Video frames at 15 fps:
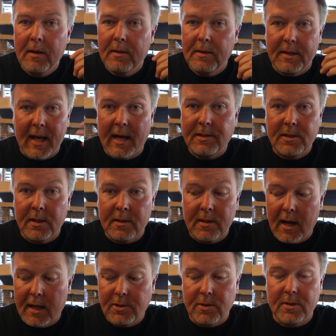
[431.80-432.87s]
That
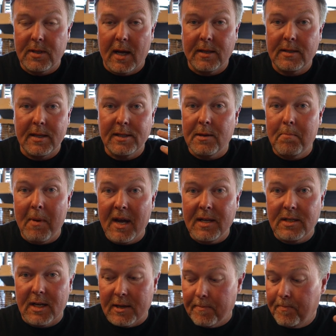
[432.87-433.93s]
tonkatsu sauce is
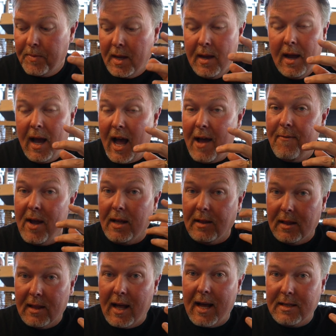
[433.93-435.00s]
amazing. I've had
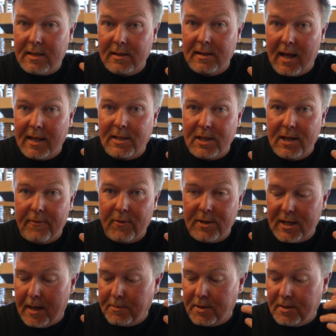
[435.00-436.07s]
lots and lots of different
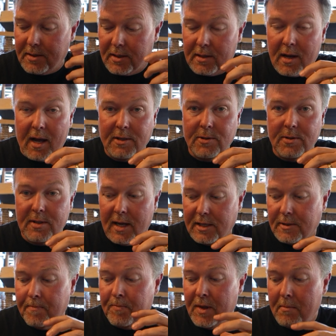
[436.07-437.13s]
types of tonkatsu
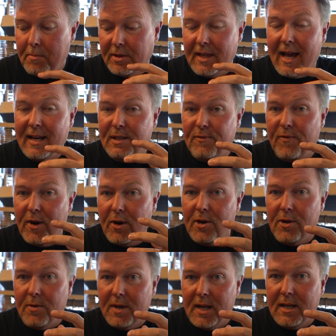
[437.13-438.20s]
sauce, but that is very
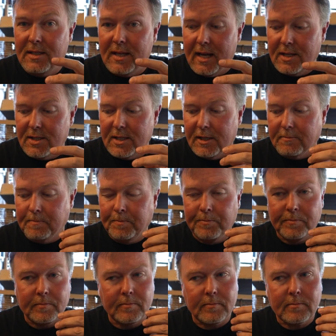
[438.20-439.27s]
unique tasting.
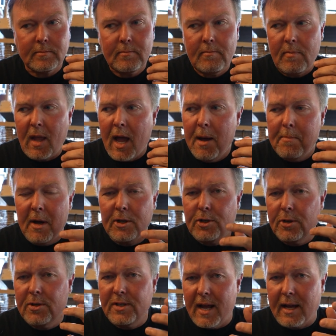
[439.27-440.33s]
I'm not
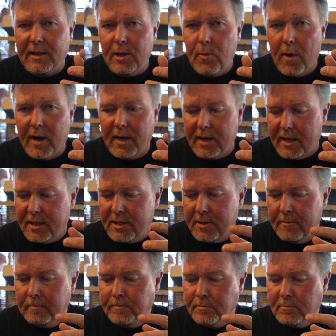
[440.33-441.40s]
sure exactly what it is,
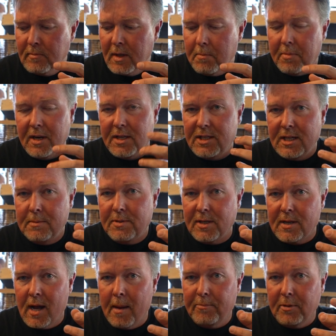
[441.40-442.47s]
but it seems to
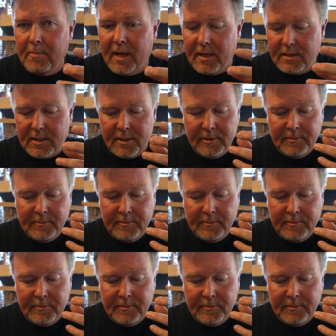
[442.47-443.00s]
complement